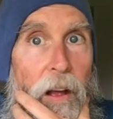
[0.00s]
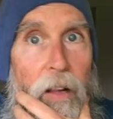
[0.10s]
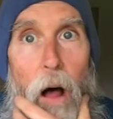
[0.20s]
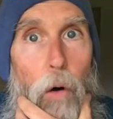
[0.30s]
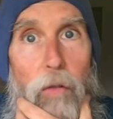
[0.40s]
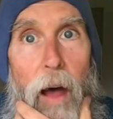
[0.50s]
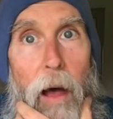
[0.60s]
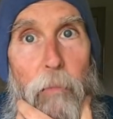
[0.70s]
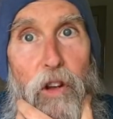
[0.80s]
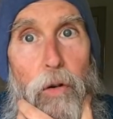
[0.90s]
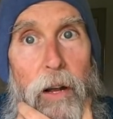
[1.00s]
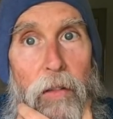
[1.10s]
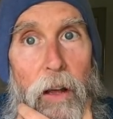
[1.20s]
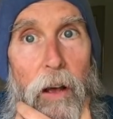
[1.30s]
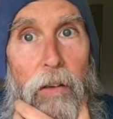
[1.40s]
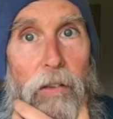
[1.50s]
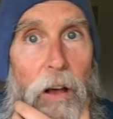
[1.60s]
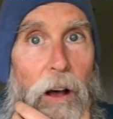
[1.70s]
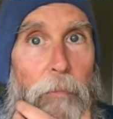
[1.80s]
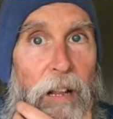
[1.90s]
long time doing this
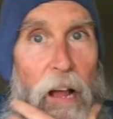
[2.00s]
um,